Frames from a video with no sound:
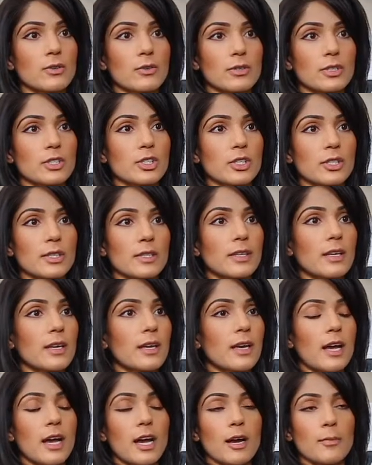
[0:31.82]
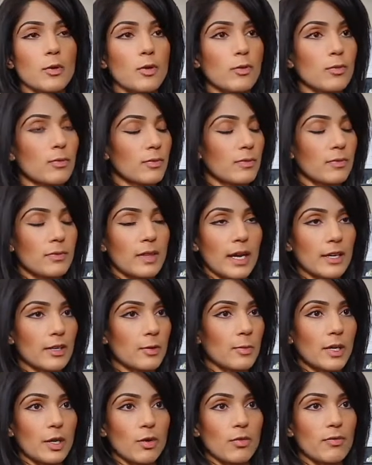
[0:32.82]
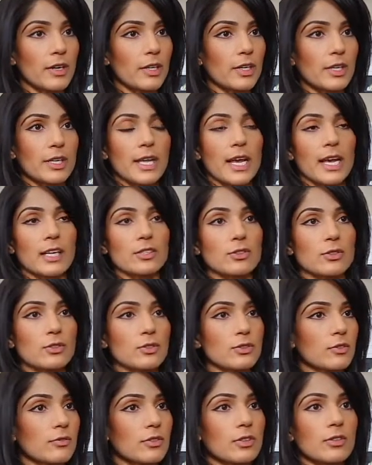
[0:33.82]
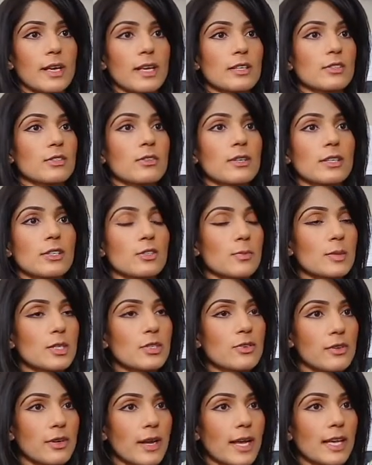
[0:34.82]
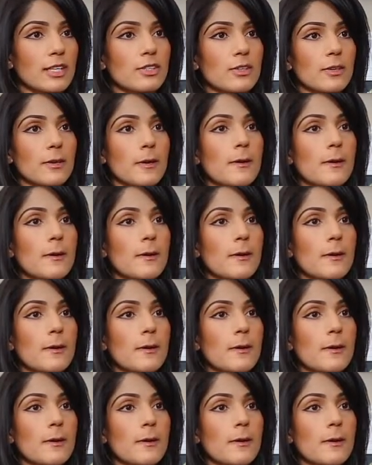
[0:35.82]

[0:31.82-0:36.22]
origin, that could be ovarian cancer, cervical cancer, endometrial cancer,